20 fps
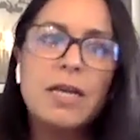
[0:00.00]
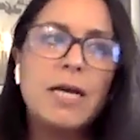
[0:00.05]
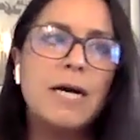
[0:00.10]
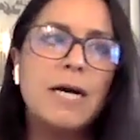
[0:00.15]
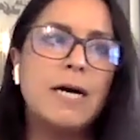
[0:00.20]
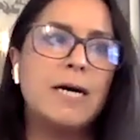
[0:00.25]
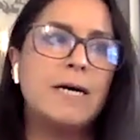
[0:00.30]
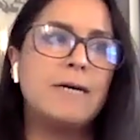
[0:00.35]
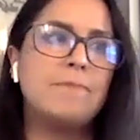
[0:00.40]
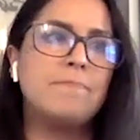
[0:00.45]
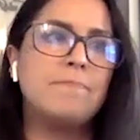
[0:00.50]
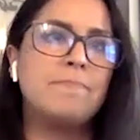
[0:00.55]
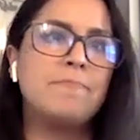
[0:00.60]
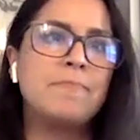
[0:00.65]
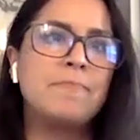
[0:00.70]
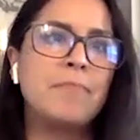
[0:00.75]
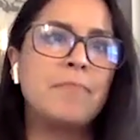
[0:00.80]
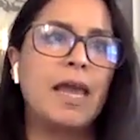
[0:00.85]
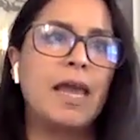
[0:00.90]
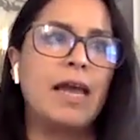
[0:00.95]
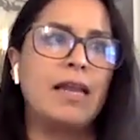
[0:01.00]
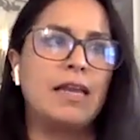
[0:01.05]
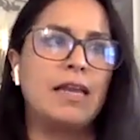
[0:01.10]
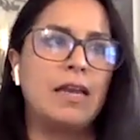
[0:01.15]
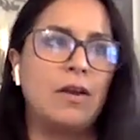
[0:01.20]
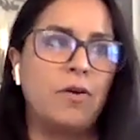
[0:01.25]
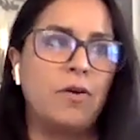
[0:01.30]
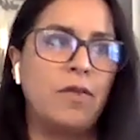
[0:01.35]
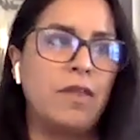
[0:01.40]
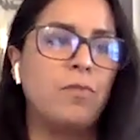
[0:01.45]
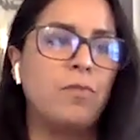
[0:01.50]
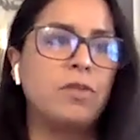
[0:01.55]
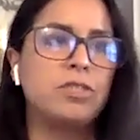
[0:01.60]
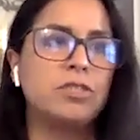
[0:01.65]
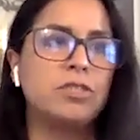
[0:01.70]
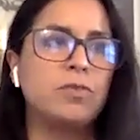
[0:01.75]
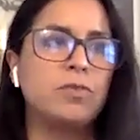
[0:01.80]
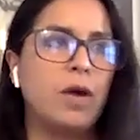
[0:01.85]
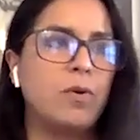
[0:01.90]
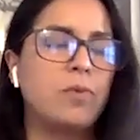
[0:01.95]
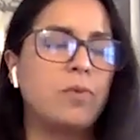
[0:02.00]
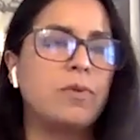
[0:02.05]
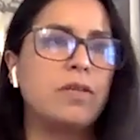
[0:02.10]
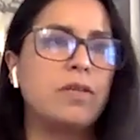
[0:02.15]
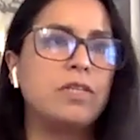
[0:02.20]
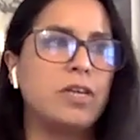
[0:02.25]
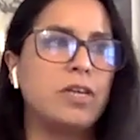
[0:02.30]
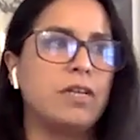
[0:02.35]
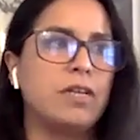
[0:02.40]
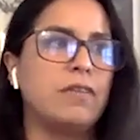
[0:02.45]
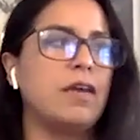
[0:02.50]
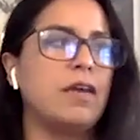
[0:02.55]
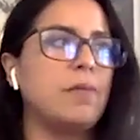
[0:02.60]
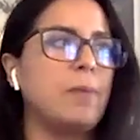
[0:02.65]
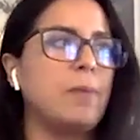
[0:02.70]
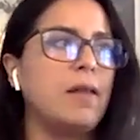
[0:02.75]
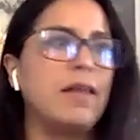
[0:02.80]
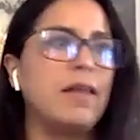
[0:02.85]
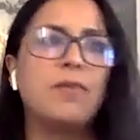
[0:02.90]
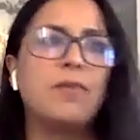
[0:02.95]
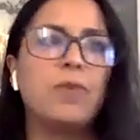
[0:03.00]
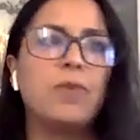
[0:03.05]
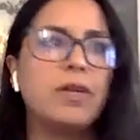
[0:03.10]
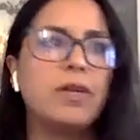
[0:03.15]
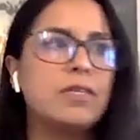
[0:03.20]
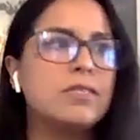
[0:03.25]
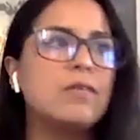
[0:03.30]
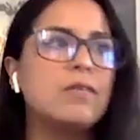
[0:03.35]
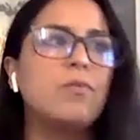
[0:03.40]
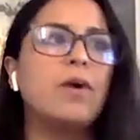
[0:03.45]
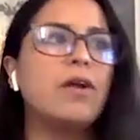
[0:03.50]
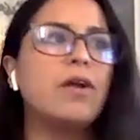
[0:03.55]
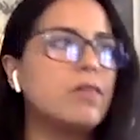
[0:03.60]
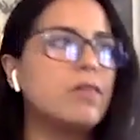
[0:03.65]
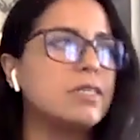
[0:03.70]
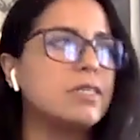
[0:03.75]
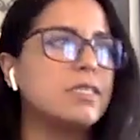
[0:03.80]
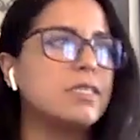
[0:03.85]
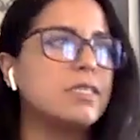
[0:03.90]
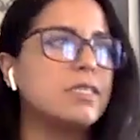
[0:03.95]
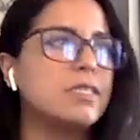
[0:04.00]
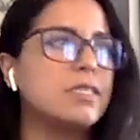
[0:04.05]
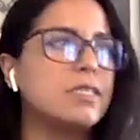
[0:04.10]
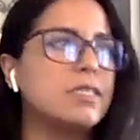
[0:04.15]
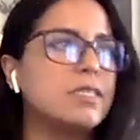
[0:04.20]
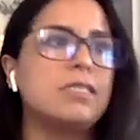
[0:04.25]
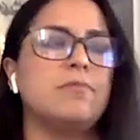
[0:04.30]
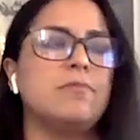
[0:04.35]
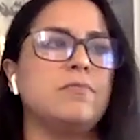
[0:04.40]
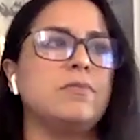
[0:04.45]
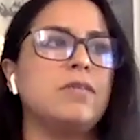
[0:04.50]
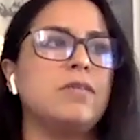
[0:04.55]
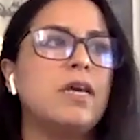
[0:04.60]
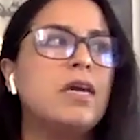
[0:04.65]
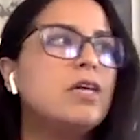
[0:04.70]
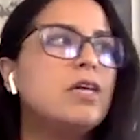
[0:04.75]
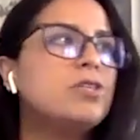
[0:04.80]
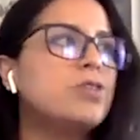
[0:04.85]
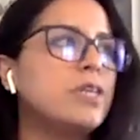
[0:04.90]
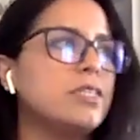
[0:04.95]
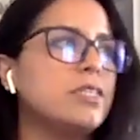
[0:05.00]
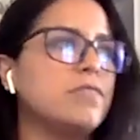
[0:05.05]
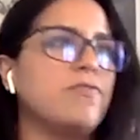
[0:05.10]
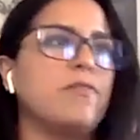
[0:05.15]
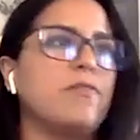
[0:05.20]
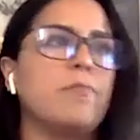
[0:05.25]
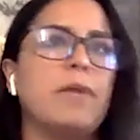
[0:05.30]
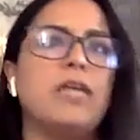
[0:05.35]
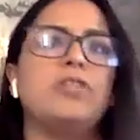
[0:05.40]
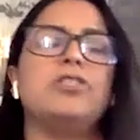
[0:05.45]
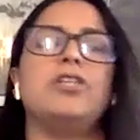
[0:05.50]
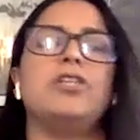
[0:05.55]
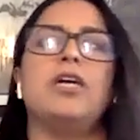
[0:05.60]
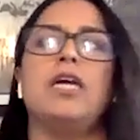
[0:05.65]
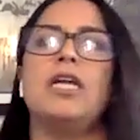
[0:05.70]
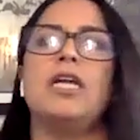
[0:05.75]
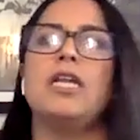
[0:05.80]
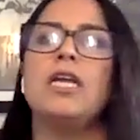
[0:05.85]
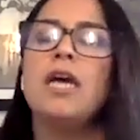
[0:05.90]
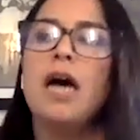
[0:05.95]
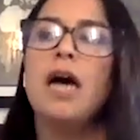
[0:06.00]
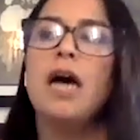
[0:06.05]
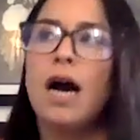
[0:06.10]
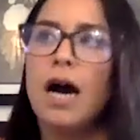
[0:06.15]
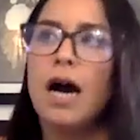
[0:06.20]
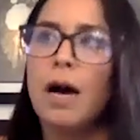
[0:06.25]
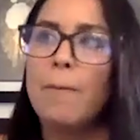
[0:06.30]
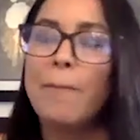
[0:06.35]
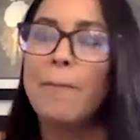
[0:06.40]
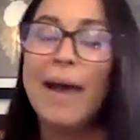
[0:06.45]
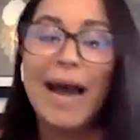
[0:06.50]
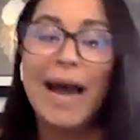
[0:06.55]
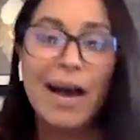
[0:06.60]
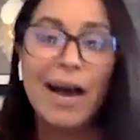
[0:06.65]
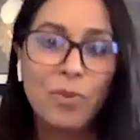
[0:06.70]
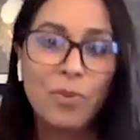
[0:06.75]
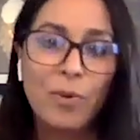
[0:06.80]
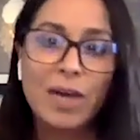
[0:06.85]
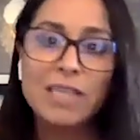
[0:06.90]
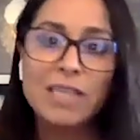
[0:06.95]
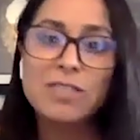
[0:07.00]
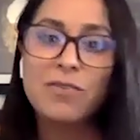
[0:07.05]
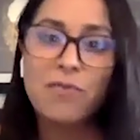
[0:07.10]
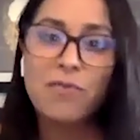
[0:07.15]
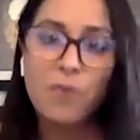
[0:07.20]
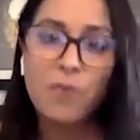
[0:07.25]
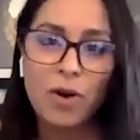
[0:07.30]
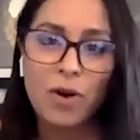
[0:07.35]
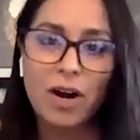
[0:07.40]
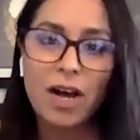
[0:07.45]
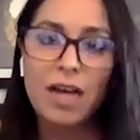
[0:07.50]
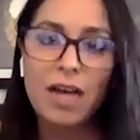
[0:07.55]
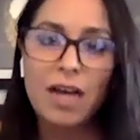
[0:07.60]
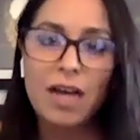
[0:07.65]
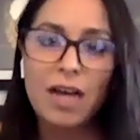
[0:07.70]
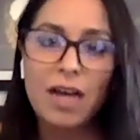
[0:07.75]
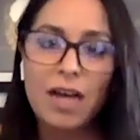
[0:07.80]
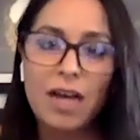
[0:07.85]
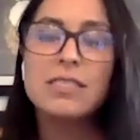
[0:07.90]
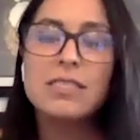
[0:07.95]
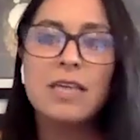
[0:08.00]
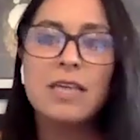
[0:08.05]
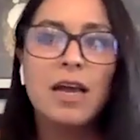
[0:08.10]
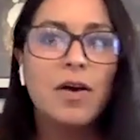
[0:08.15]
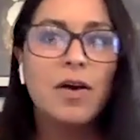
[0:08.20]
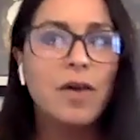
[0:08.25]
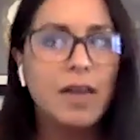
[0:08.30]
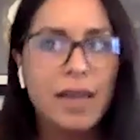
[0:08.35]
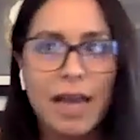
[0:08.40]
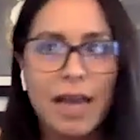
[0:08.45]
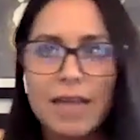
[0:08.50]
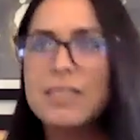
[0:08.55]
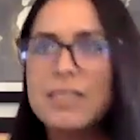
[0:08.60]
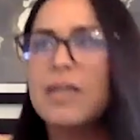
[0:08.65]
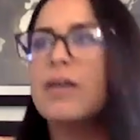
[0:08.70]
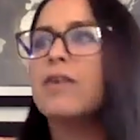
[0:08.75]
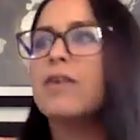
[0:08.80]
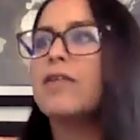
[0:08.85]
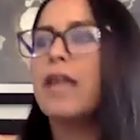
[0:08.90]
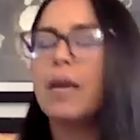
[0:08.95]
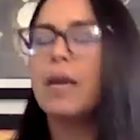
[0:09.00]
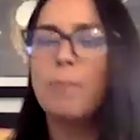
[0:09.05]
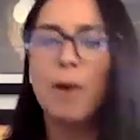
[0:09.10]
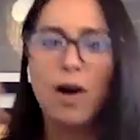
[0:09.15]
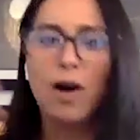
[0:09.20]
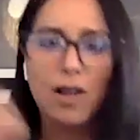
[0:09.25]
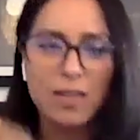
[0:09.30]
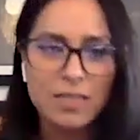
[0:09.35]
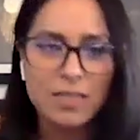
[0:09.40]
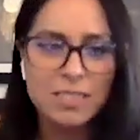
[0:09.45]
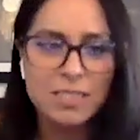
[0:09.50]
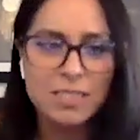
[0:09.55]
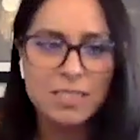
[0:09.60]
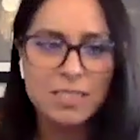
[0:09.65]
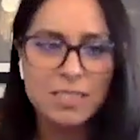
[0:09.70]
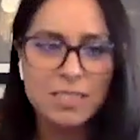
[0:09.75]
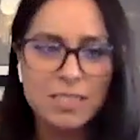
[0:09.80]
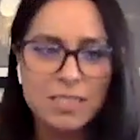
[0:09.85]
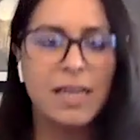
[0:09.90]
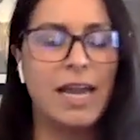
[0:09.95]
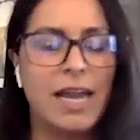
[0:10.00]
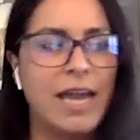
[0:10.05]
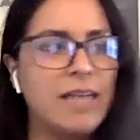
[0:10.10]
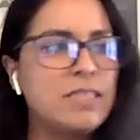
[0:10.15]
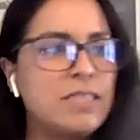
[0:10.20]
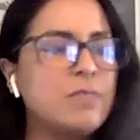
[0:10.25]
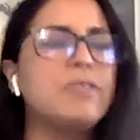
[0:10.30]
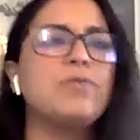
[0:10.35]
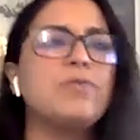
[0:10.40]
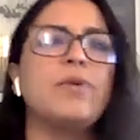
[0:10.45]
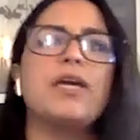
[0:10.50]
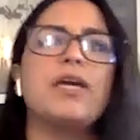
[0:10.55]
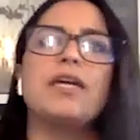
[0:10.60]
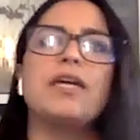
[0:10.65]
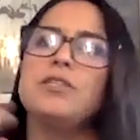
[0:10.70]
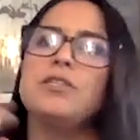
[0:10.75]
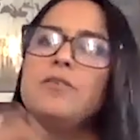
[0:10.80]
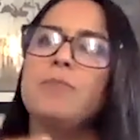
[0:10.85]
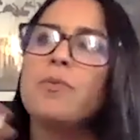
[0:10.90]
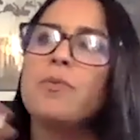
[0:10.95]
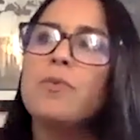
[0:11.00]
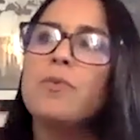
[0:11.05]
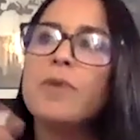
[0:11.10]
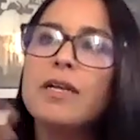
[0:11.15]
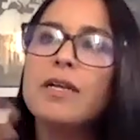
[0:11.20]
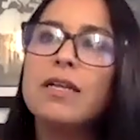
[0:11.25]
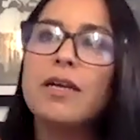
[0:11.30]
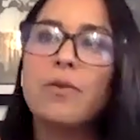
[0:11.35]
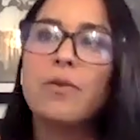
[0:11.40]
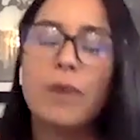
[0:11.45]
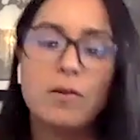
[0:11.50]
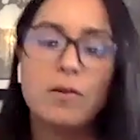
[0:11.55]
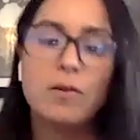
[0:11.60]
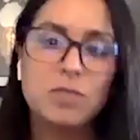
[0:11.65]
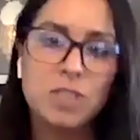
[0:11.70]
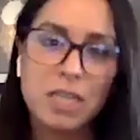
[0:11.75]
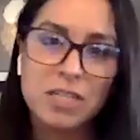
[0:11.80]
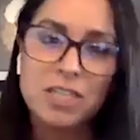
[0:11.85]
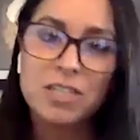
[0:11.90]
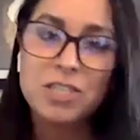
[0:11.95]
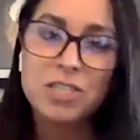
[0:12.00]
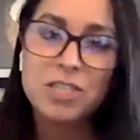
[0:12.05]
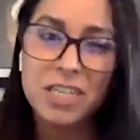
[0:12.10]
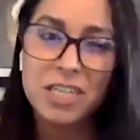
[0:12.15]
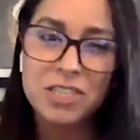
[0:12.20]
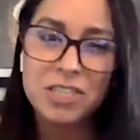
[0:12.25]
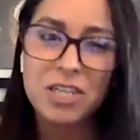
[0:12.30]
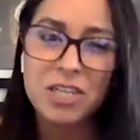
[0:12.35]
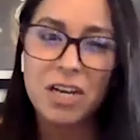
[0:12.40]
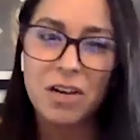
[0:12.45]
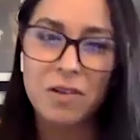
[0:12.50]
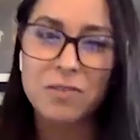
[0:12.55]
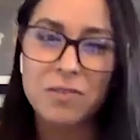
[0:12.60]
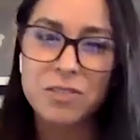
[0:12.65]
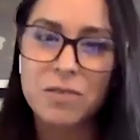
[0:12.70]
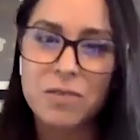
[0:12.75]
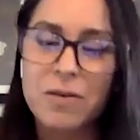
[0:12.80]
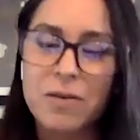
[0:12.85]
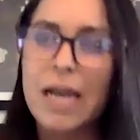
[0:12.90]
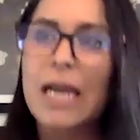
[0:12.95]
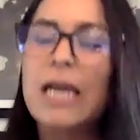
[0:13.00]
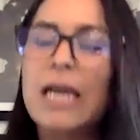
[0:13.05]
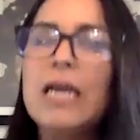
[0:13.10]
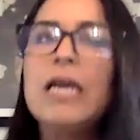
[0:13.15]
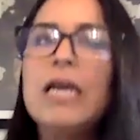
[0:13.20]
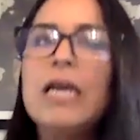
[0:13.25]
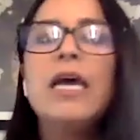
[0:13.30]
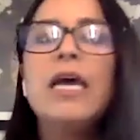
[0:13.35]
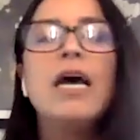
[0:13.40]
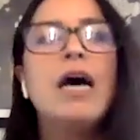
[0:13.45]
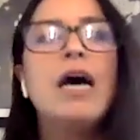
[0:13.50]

And which is why we're really trying to think about like, what are the systems transformation pathways for us? Yes, there are like policy enhancements we can do, but really around changing culture, right?